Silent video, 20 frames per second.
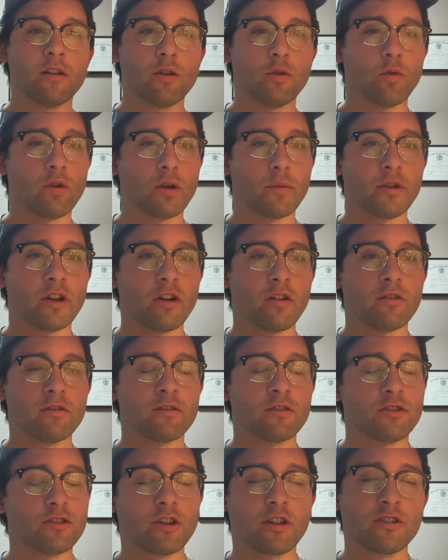What up, y'all?
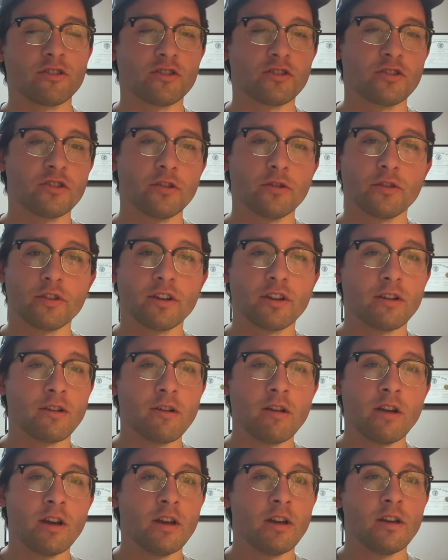Chargers Truther
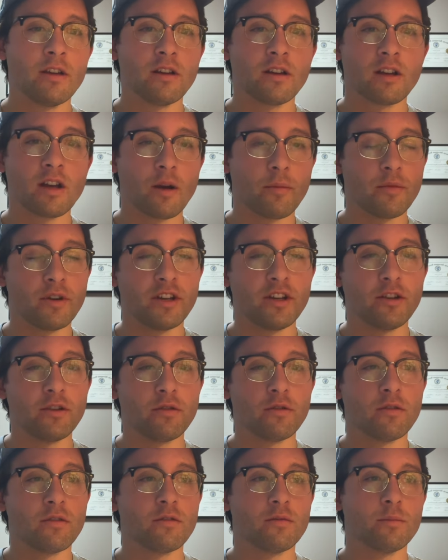coming to
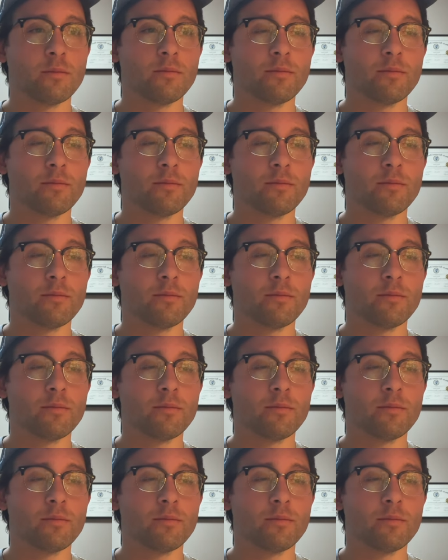you